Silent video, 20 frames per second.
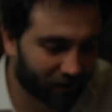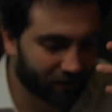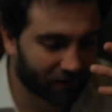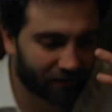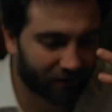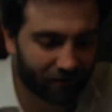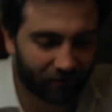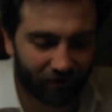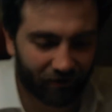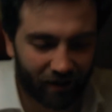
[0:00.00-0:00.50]

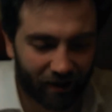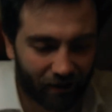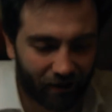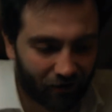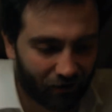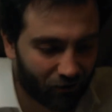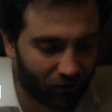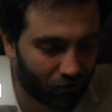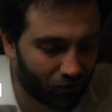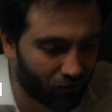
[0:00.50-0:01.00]
and then
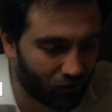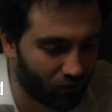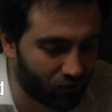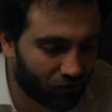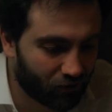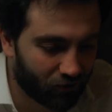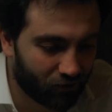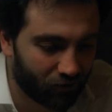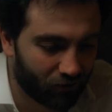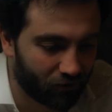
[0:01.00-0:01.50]
respond to
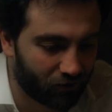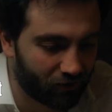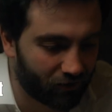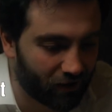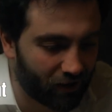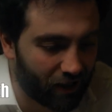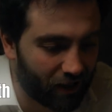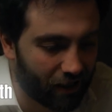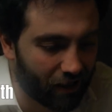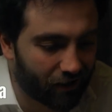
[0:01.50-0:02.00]
that
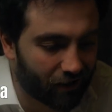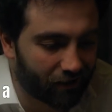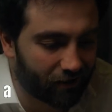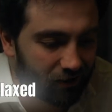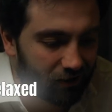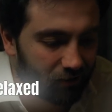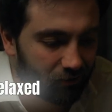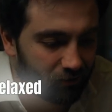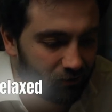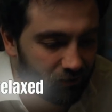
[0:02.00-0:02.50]
with a
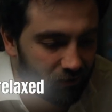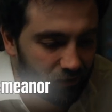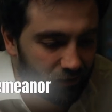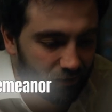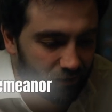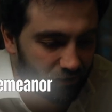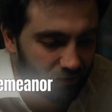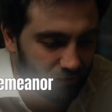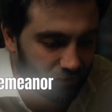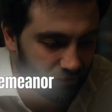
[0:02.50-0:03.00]
relaxed
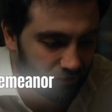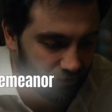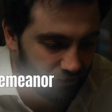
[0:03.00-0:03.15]
demeanor,